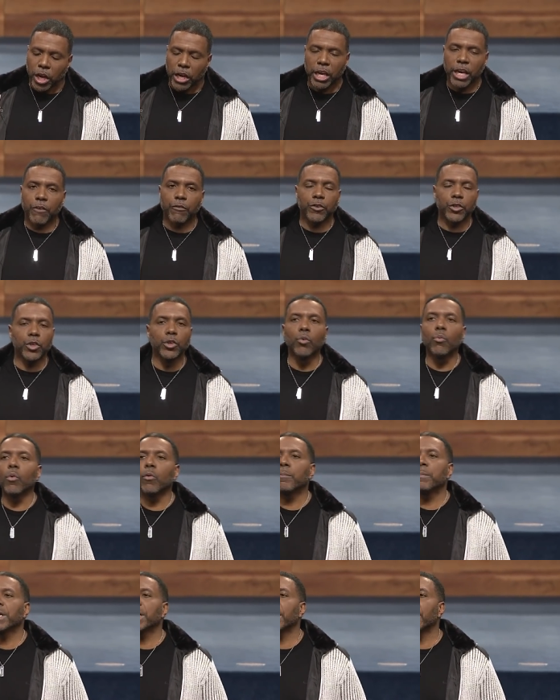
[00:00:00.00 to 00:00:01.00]
if you
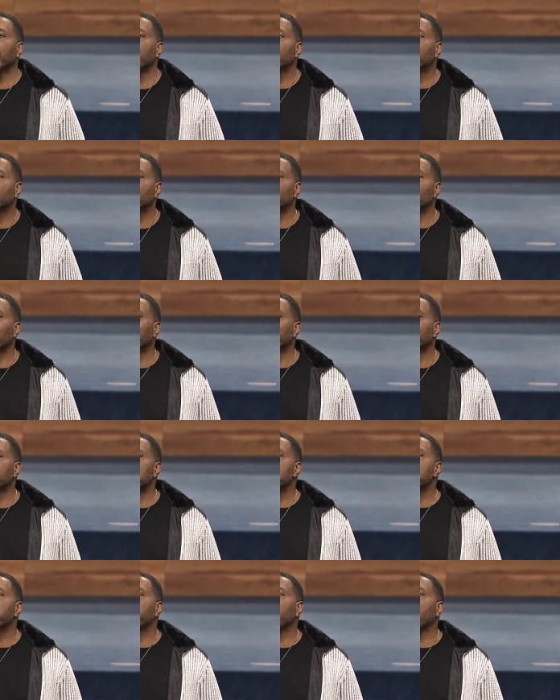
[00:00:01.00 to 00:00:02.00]
will begin to
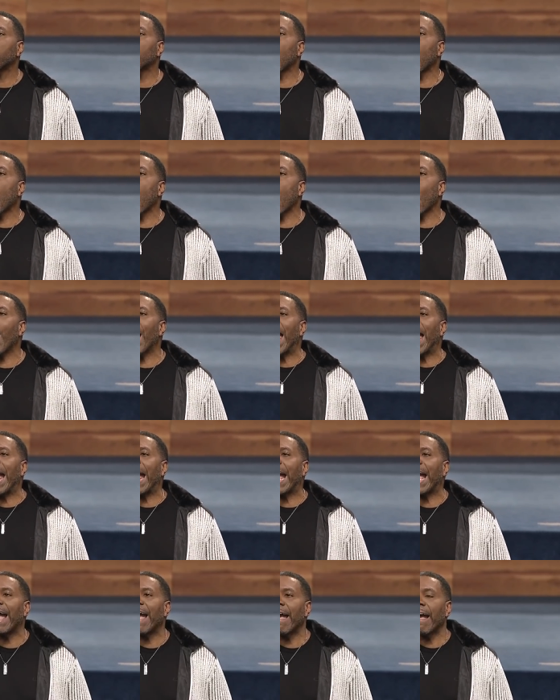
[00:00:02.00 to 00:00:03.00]
employ